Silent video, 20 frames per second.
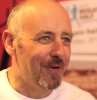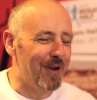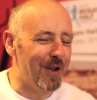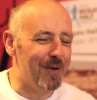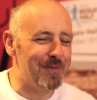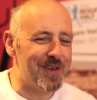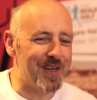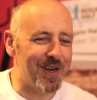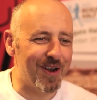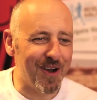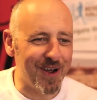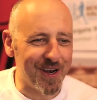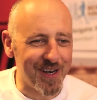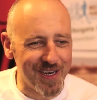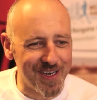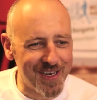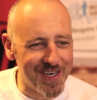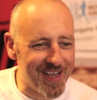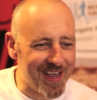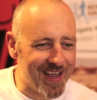I'm
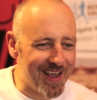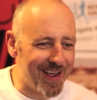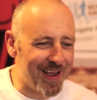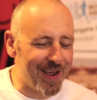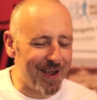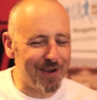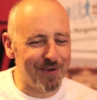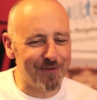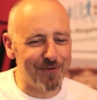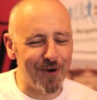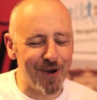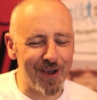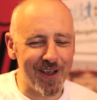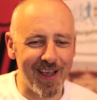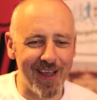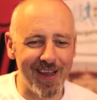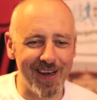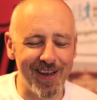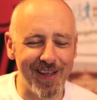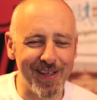delighted.
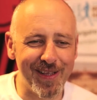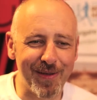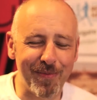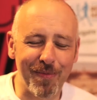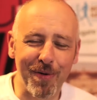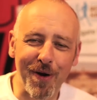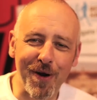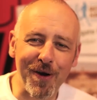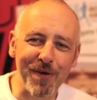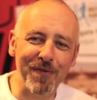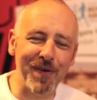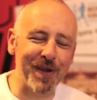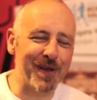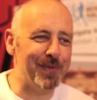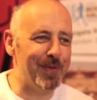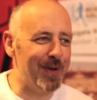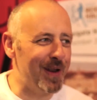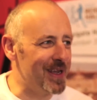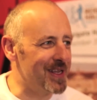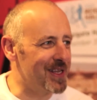Reigate is the perfect
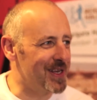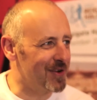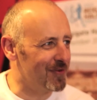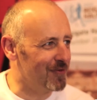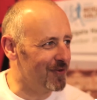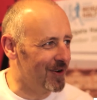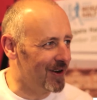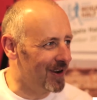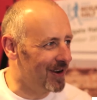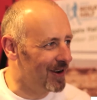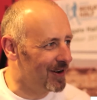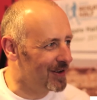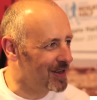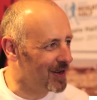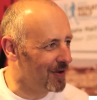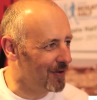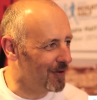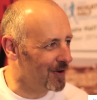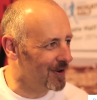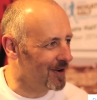place to
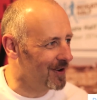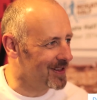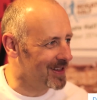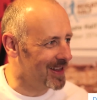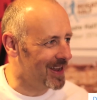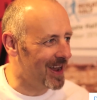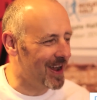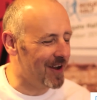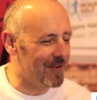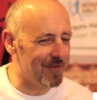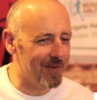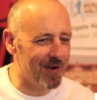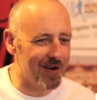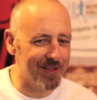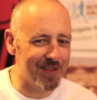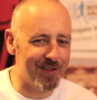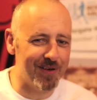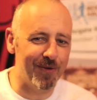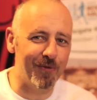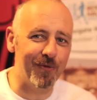organise a half
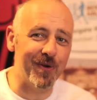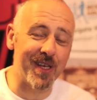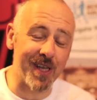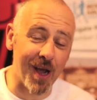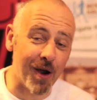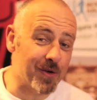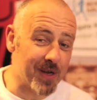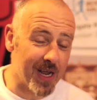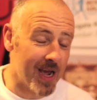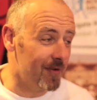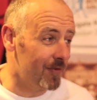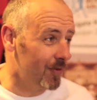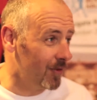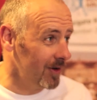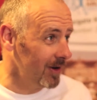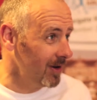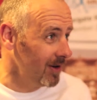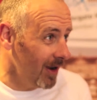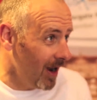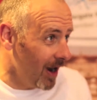marathon. We don't have
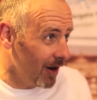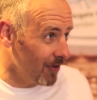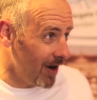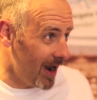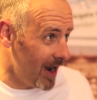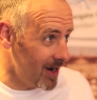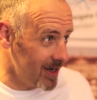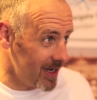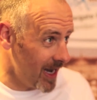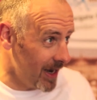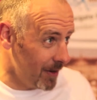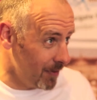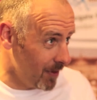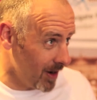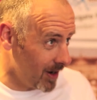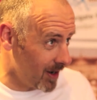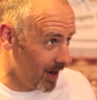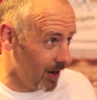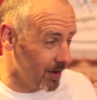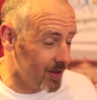one around
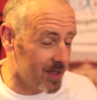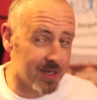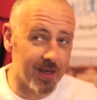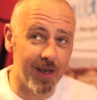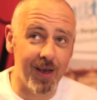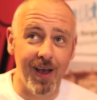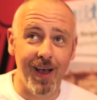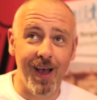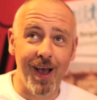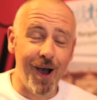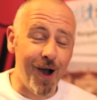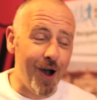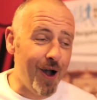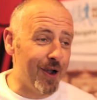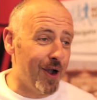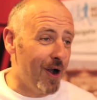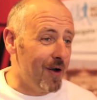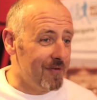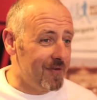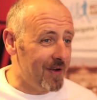anywhere close. I
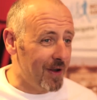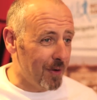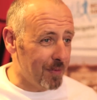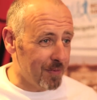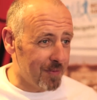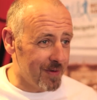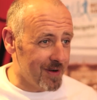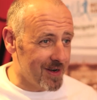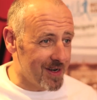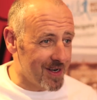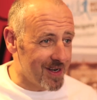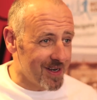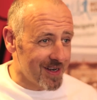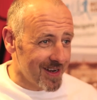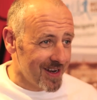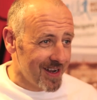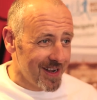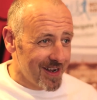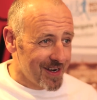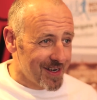got fed up and
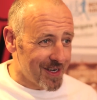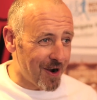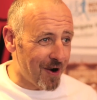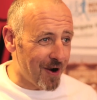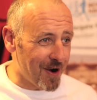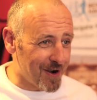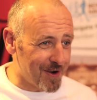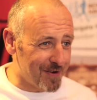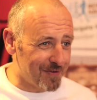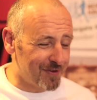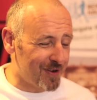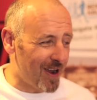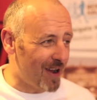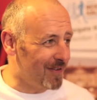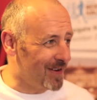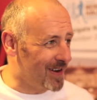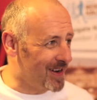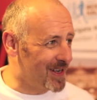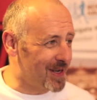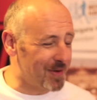tired of
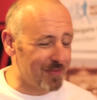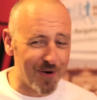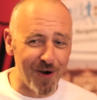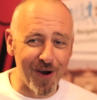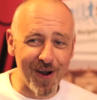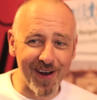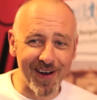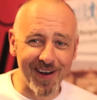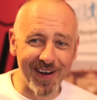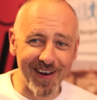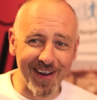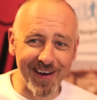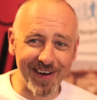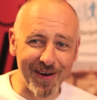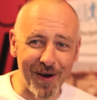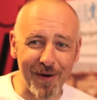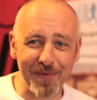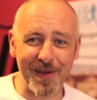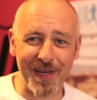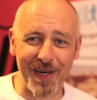travelling to Brighton
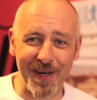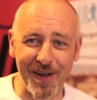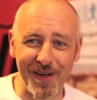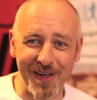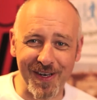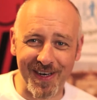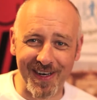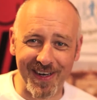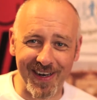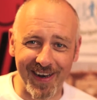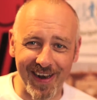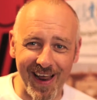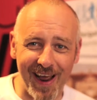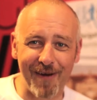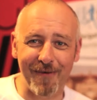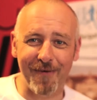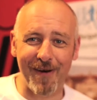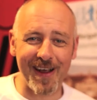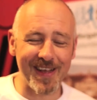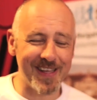and up to London and
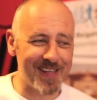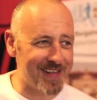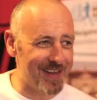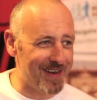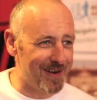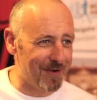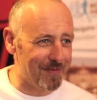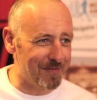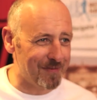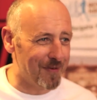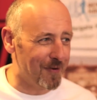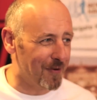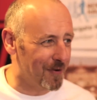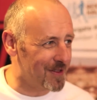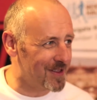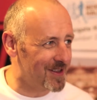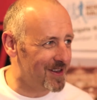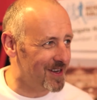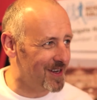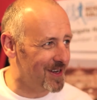out west and up
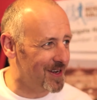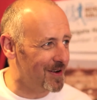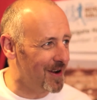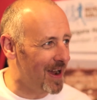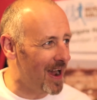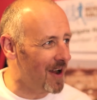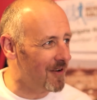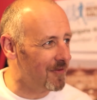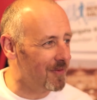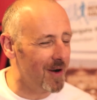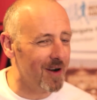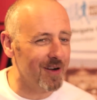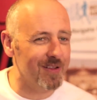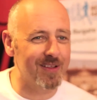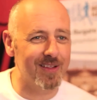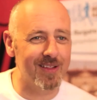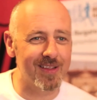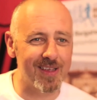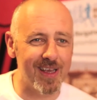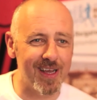north to do half
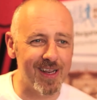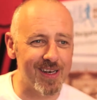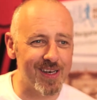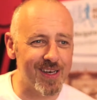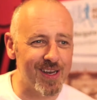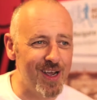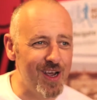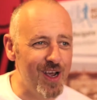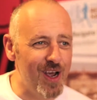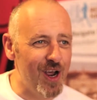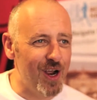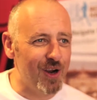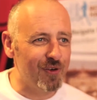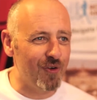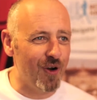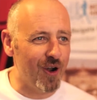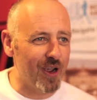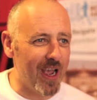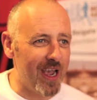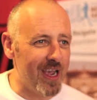marathons, and
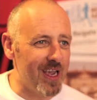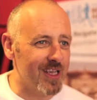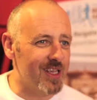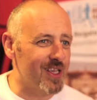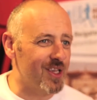Reigate is